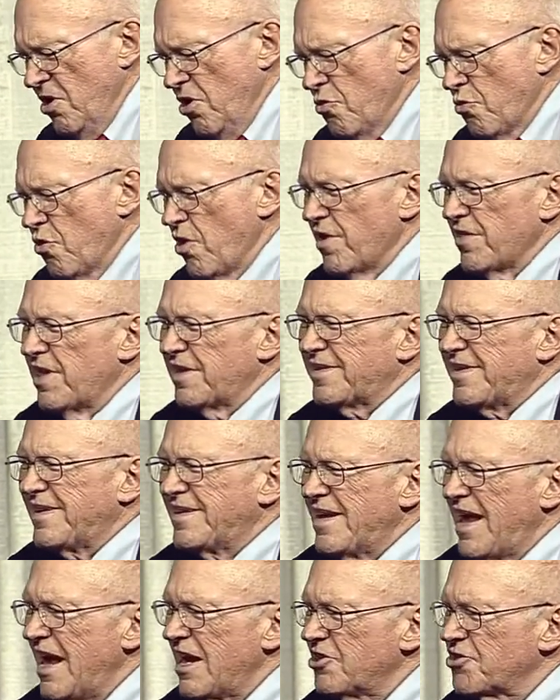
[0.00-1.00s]
We're on the
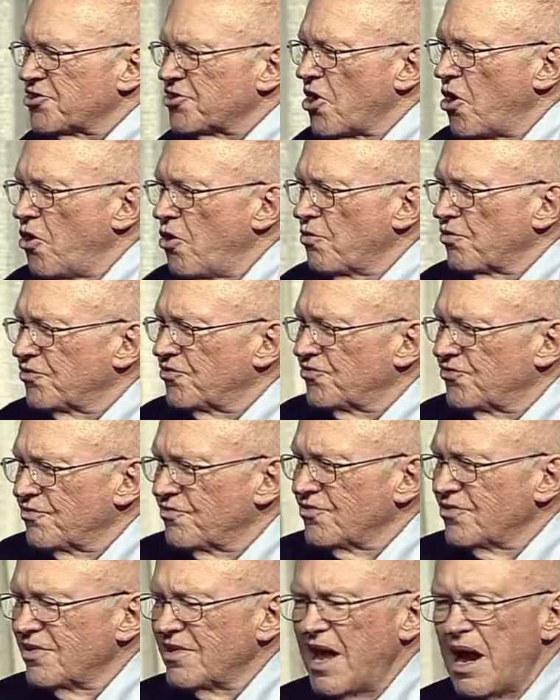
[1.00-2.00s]
Today Show, it's
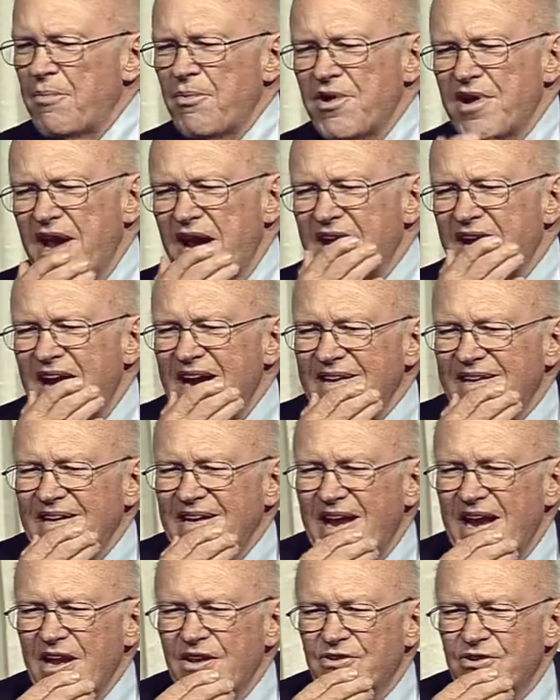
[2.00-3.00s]
Labor Day
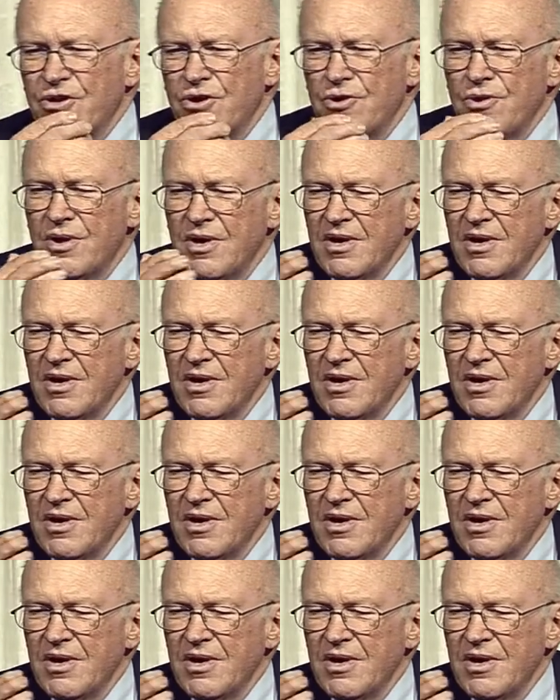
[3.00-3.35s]
1982.